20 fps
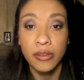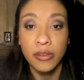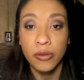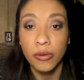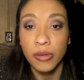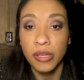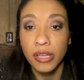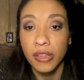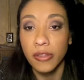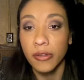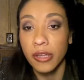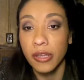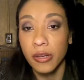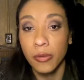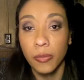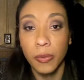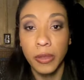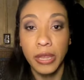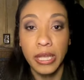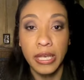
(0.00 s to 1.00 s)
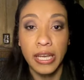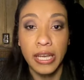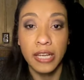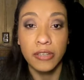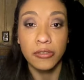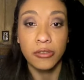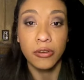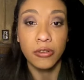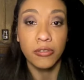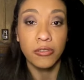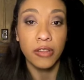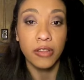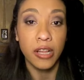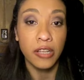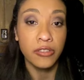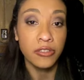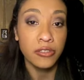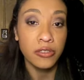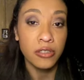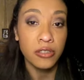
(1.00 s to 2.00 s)
You can either get a really natural
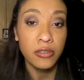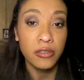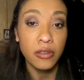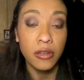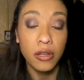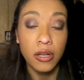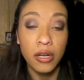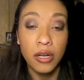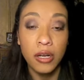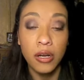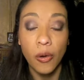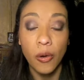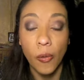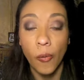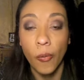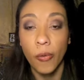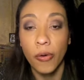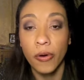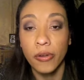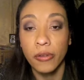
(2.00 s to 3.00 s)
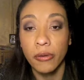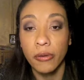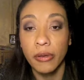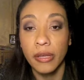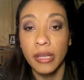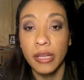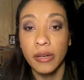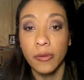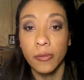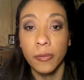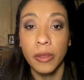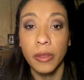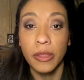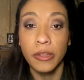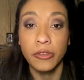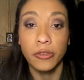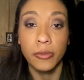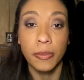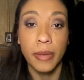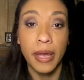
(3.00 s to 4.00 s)
flushed look, or you can get a really
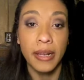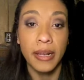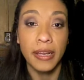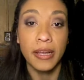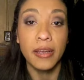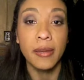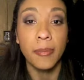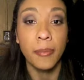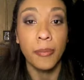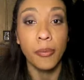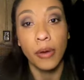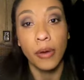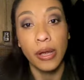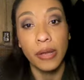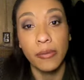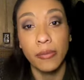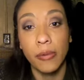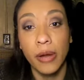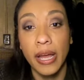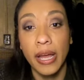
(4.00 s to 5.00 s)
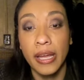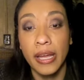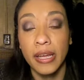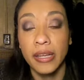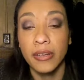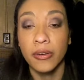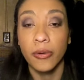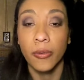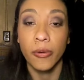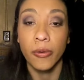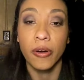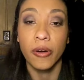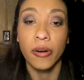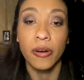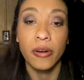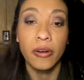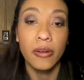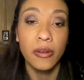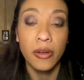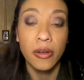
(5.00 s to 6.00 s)
dramatic bright red
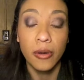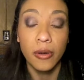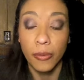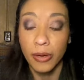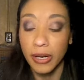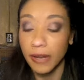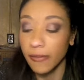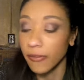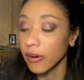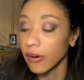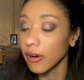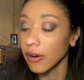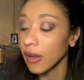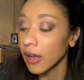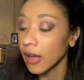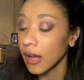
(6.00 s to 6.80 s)
or whatever.